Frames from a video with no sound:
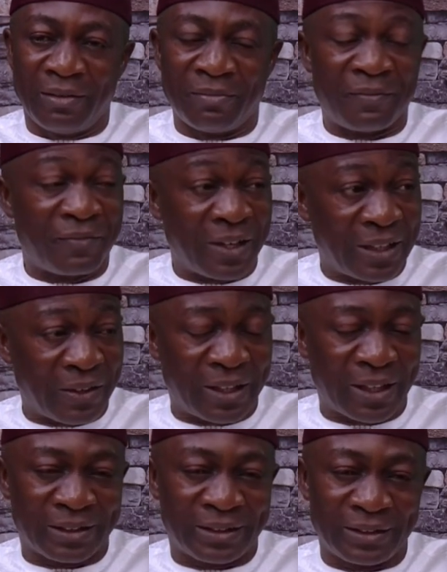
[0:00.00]
found out
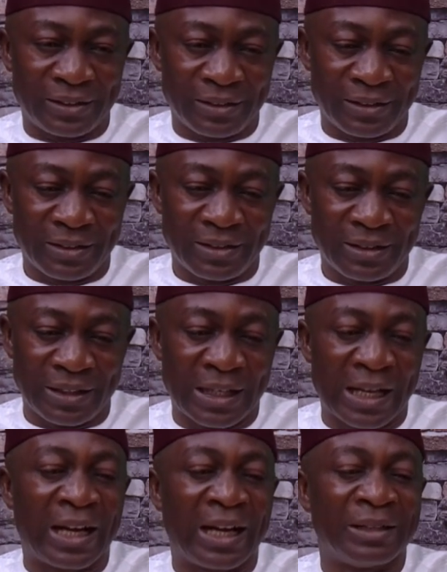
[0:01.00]
that
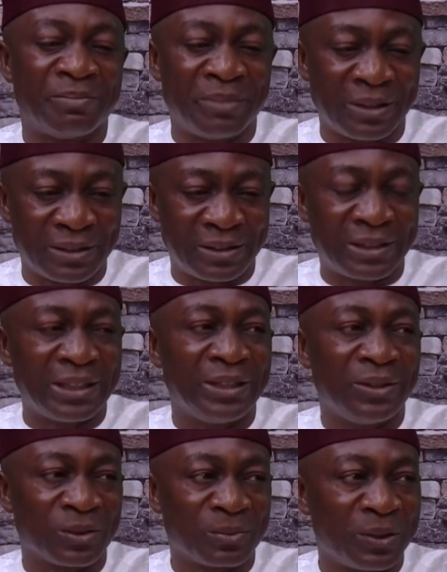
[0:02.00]
there had been
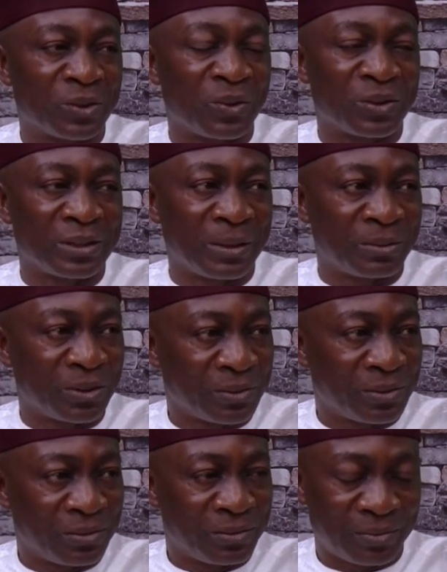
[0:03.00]
serious
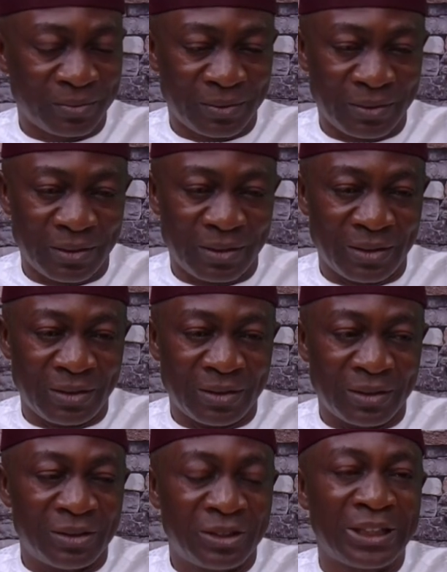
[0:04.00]
misconceptions,
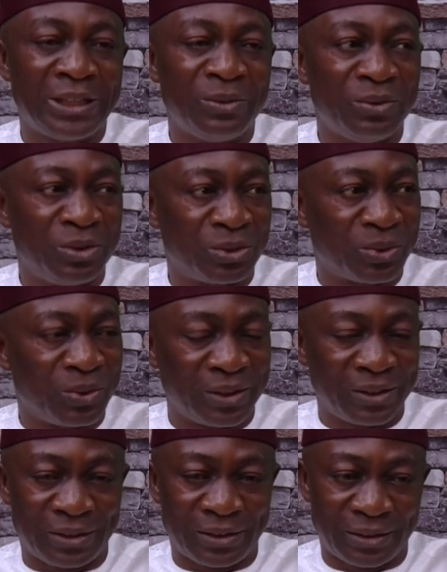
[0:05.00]
skewed
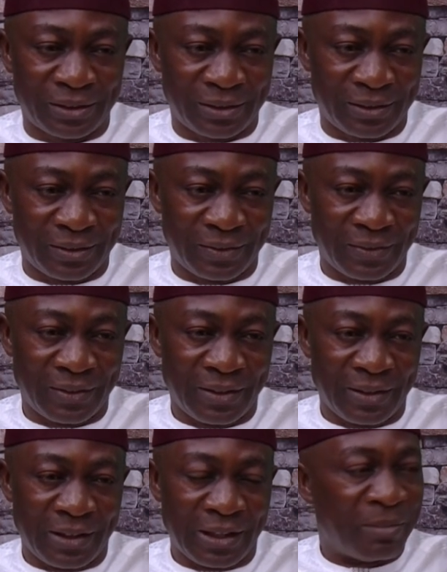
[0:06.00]
stories
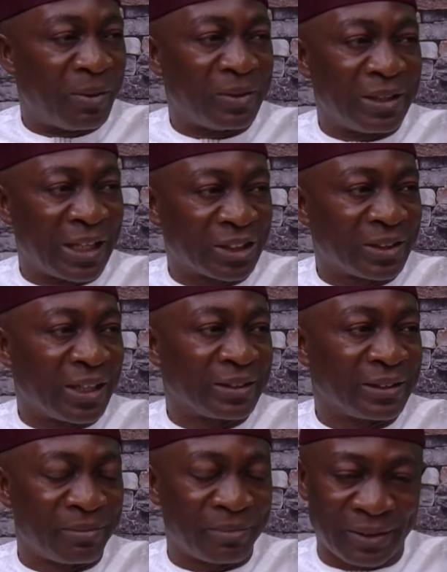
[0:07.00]
about the National
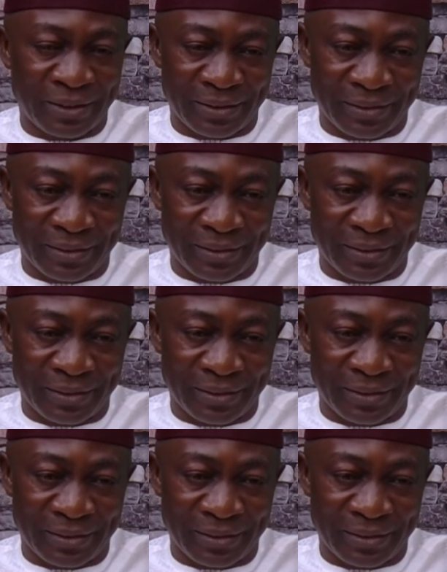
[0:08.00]
Assembly,